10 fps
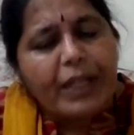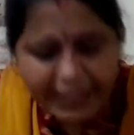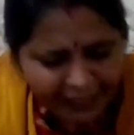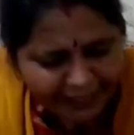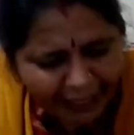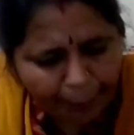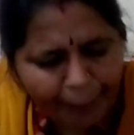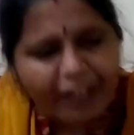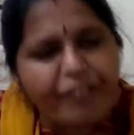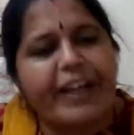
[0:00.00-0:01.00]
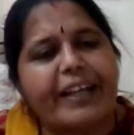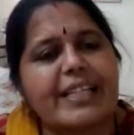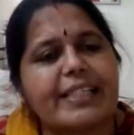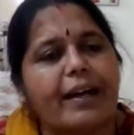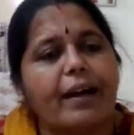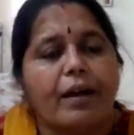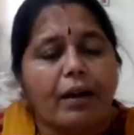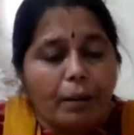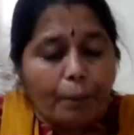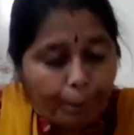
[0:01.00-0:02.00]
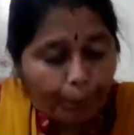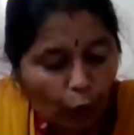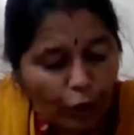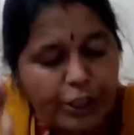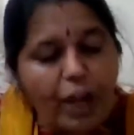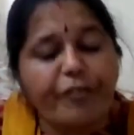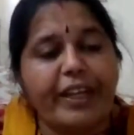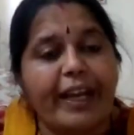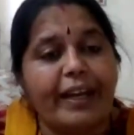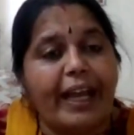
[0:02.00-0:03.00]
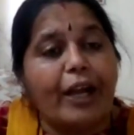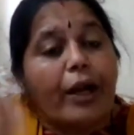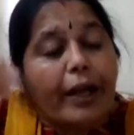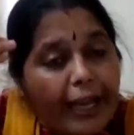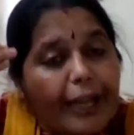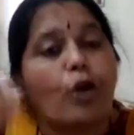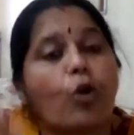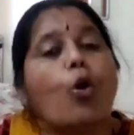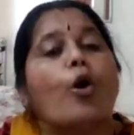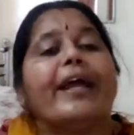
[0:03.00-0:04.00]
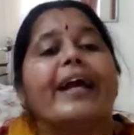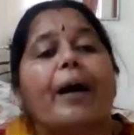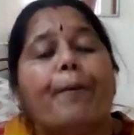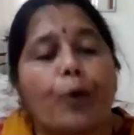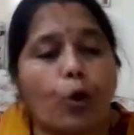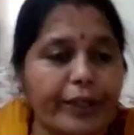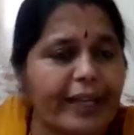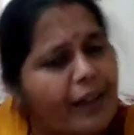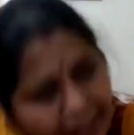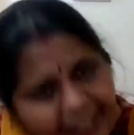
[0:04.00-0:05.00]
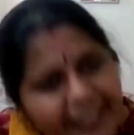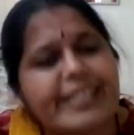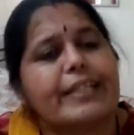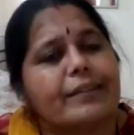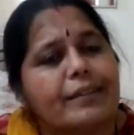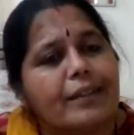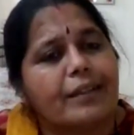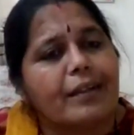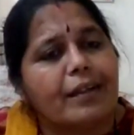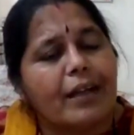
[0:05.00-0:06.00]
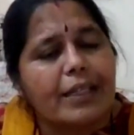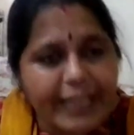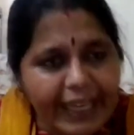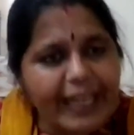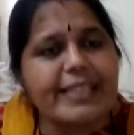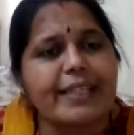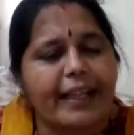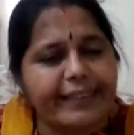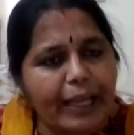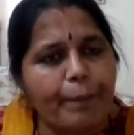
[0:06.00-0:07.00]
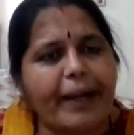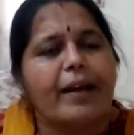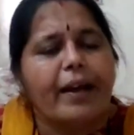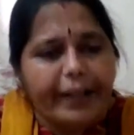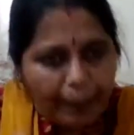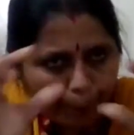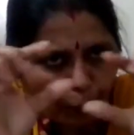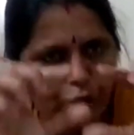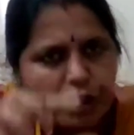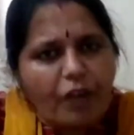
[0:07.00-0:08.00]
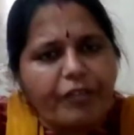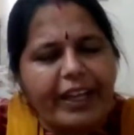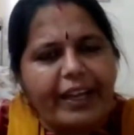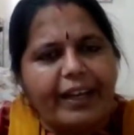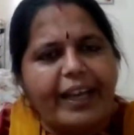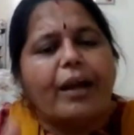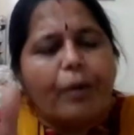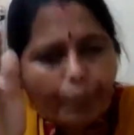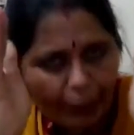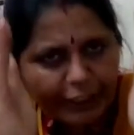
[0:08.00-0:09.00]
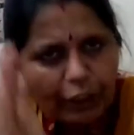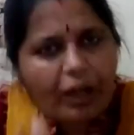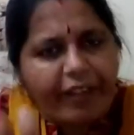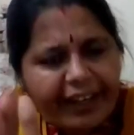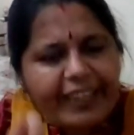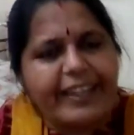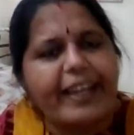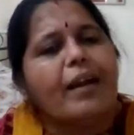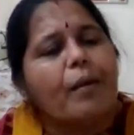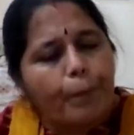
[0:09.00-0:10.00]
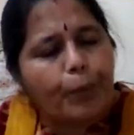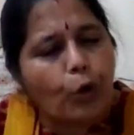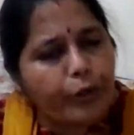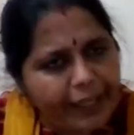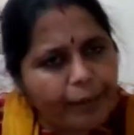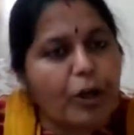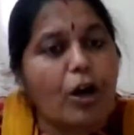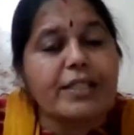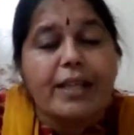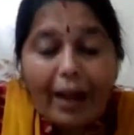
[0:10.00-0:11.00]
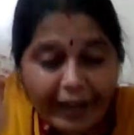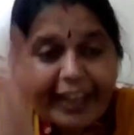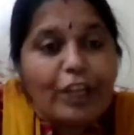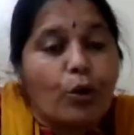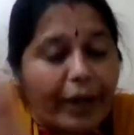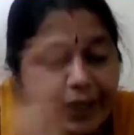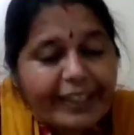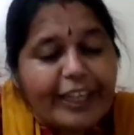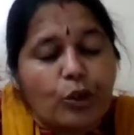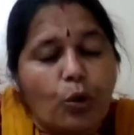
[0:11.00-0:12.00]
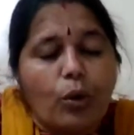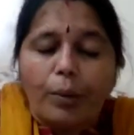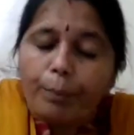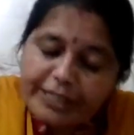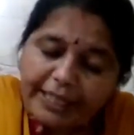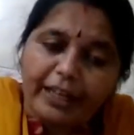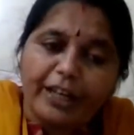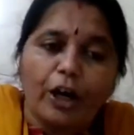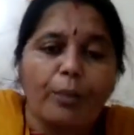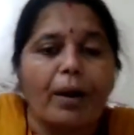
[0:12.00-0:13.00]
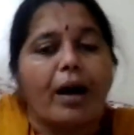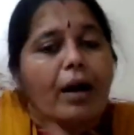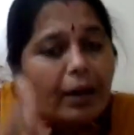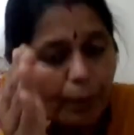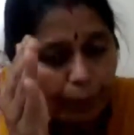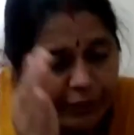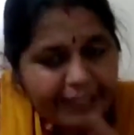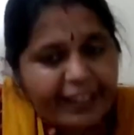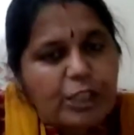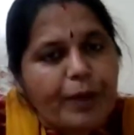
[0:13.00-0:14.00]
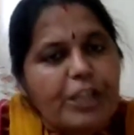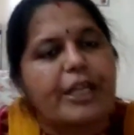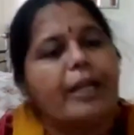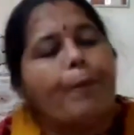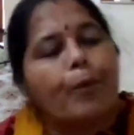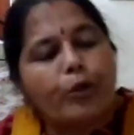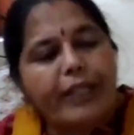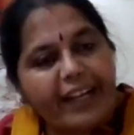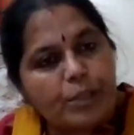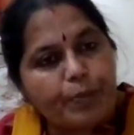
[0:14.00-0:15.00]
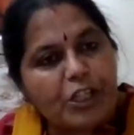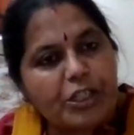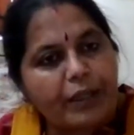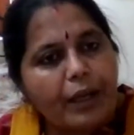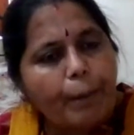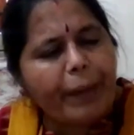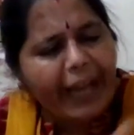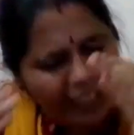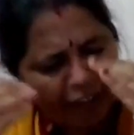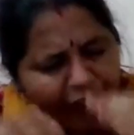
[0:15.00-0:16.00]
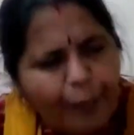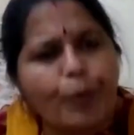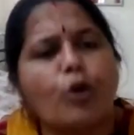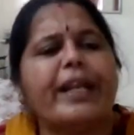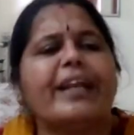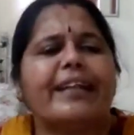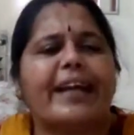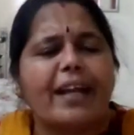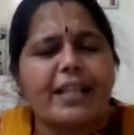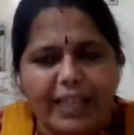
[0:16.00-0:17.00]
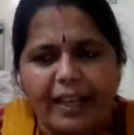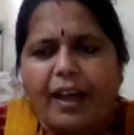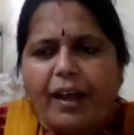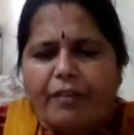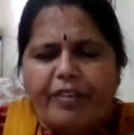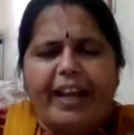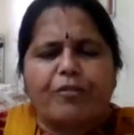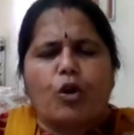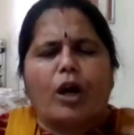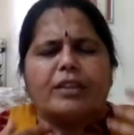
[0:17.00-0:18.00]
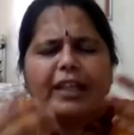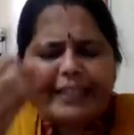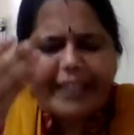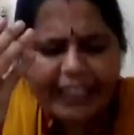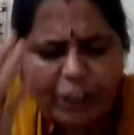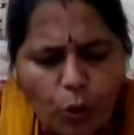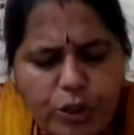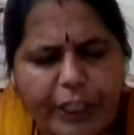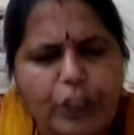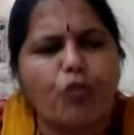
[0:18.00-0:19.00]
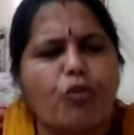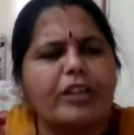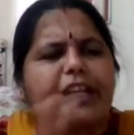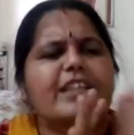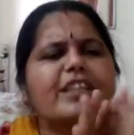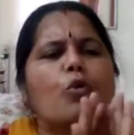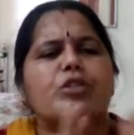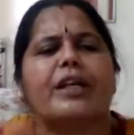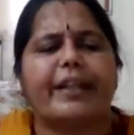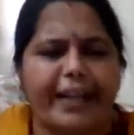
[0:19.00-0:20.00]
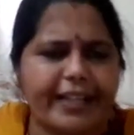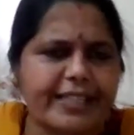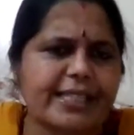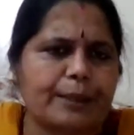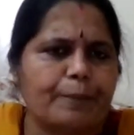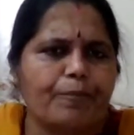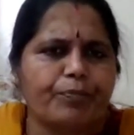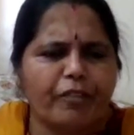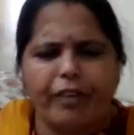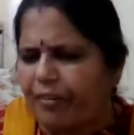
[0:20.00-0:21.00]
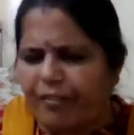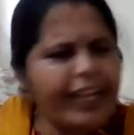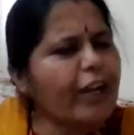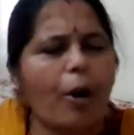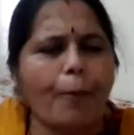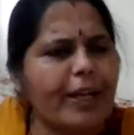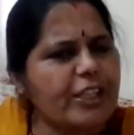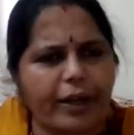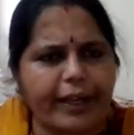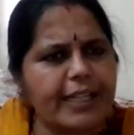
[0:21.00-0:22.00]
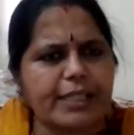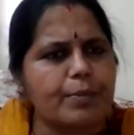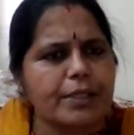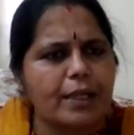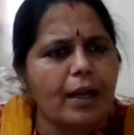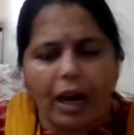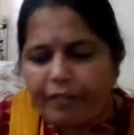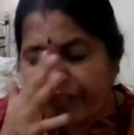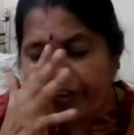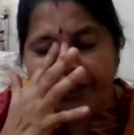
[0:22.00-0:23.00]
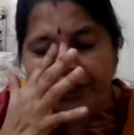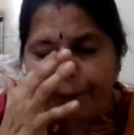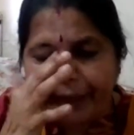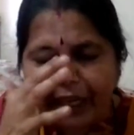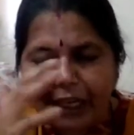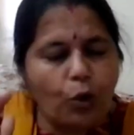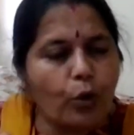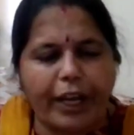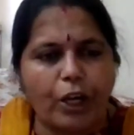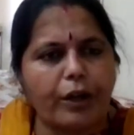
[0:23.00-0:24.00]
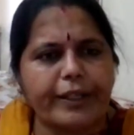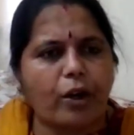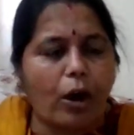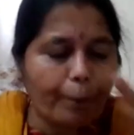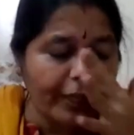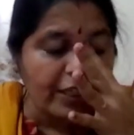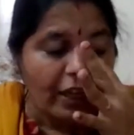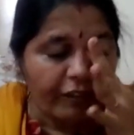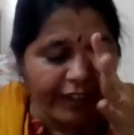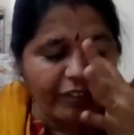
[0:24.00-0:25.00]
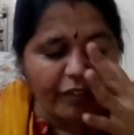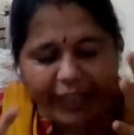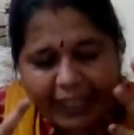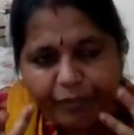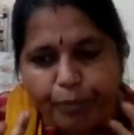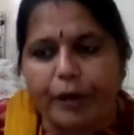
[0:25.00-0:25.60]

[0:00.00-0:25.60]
Gene can be defined as a portion of DNA encoding a protein, correct? Gene is nothing but a portion of DNA but governing the protein, because again you connect it to central dogma, gene expression, protein expression. Behind every protein, then see, we have got 30,000 to 40,000 traits. We are very complex organisms. We are typical eukaryotic complex. We have a very